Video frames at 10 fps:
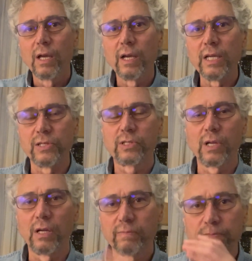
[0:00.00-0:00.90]

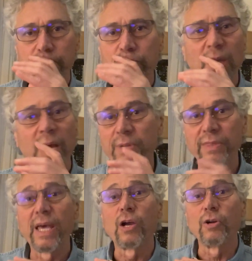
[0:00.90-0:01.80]

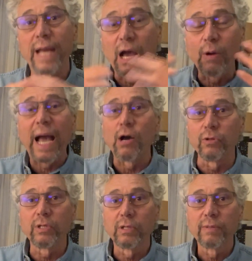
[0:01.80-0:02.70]
they are now out.